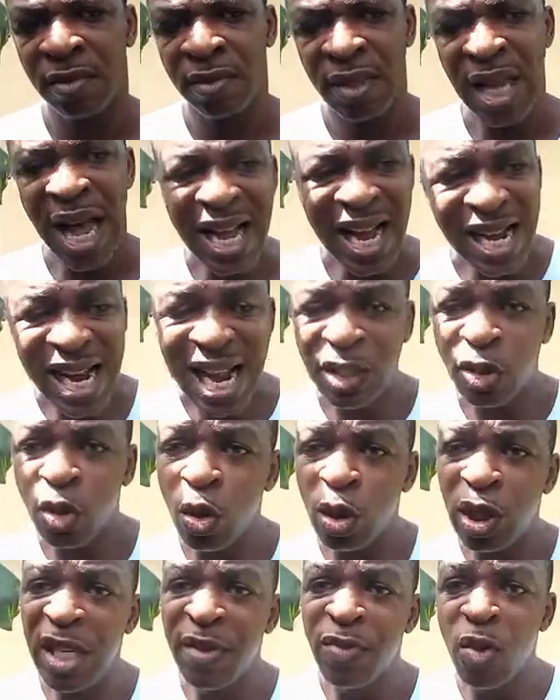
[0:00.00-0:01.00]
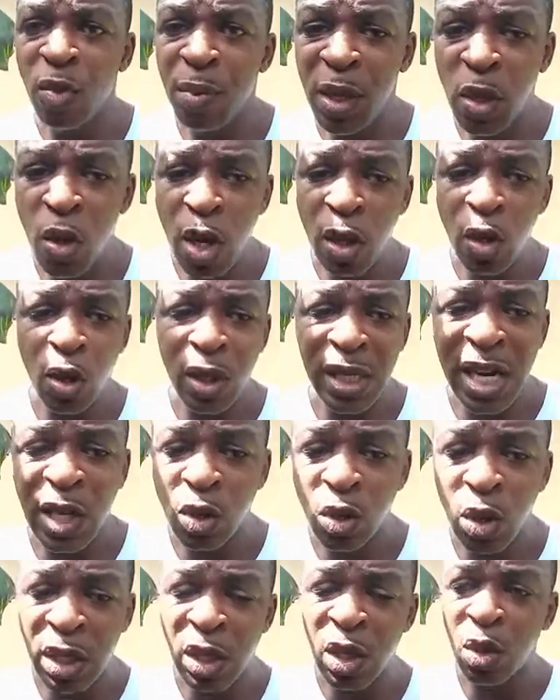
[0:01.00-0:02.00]
How can that such evil be going on
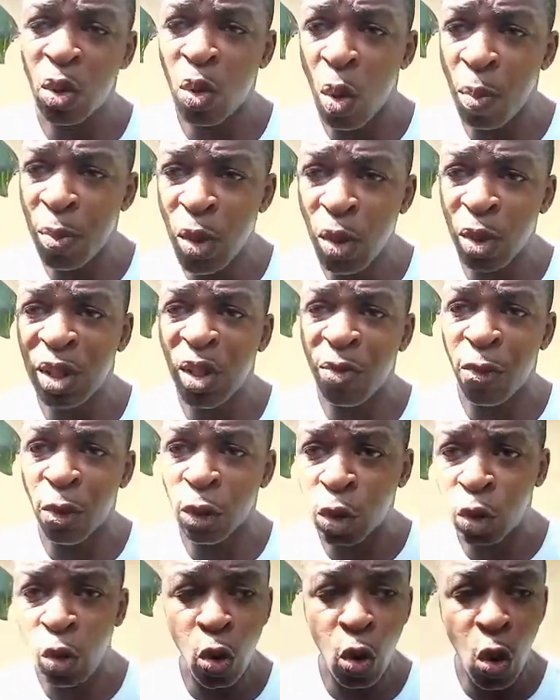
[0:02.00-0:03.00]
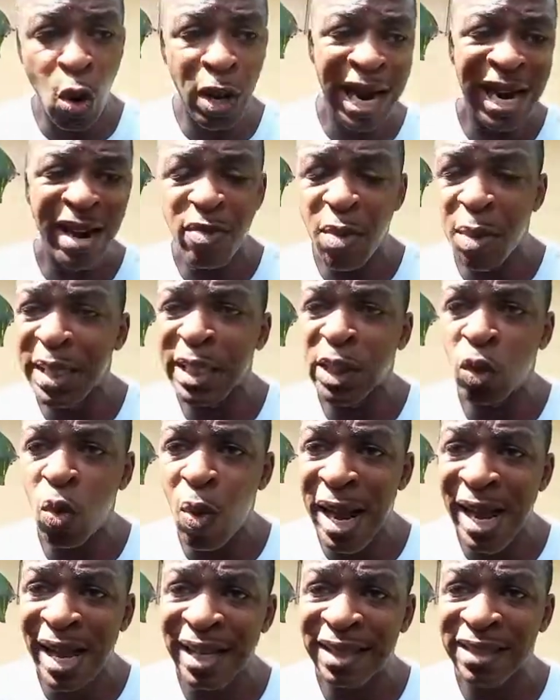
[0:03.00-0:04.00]
in a community for so long and everybody is
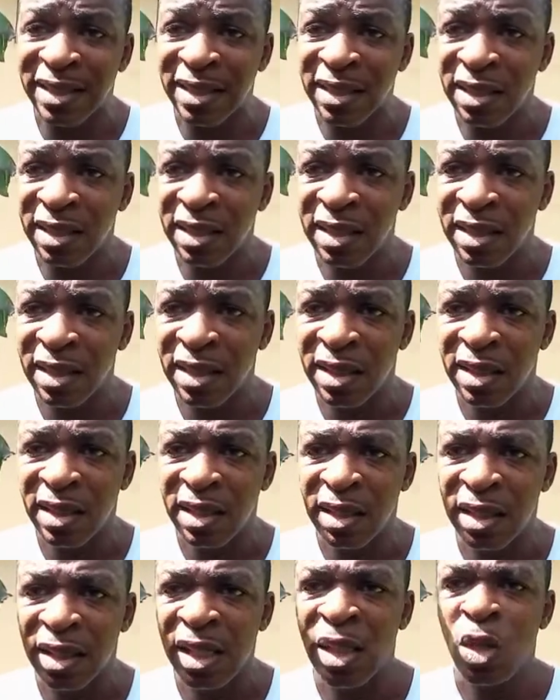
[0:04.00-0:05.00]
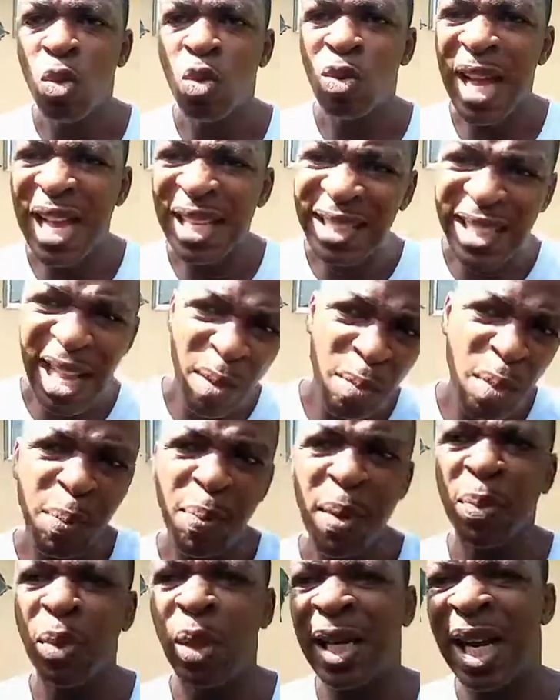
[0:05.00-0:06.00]
quiet? You can't tell me
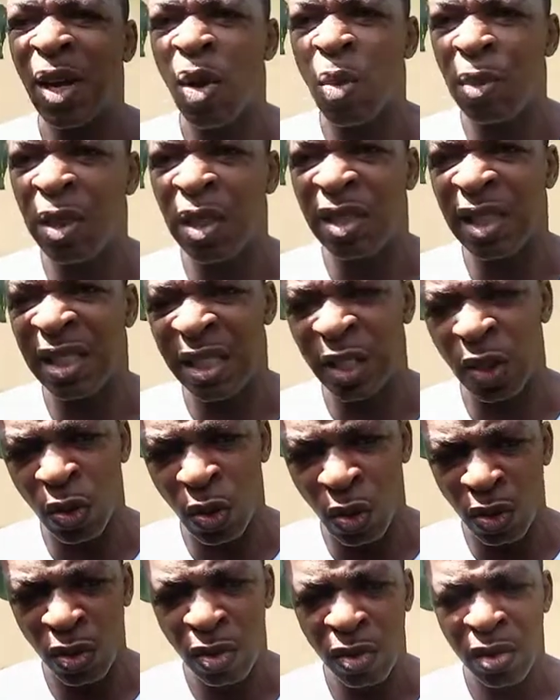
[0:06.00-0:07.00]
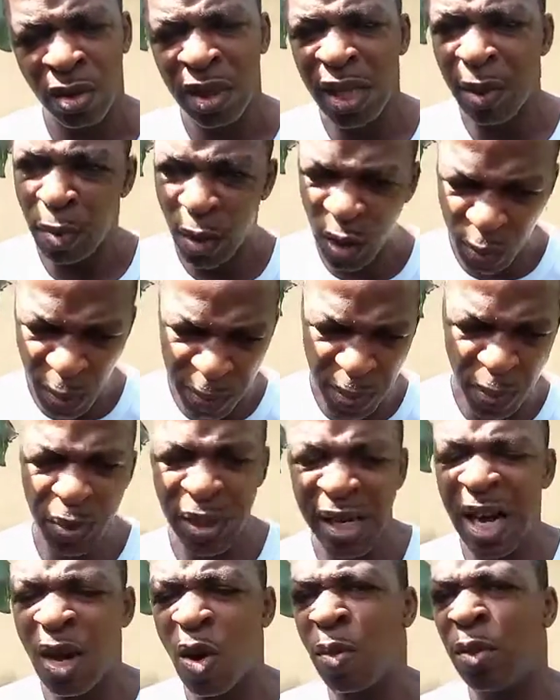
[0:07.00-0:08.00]
people in that community didn't know. There must be people
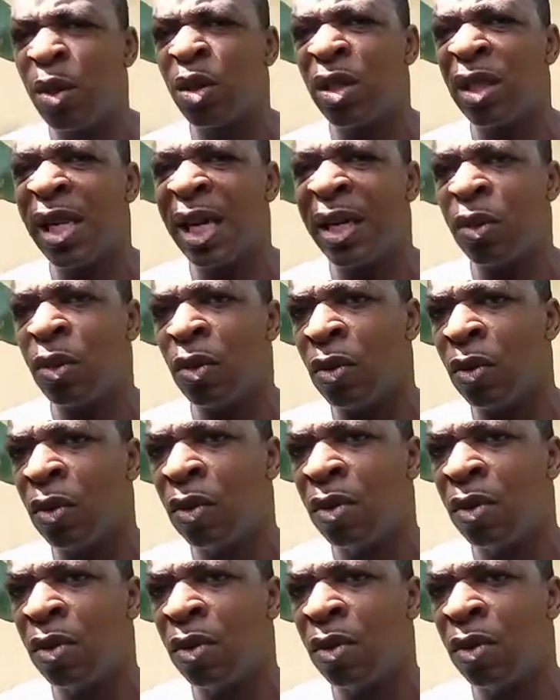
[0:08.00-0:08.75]
in that community that knew.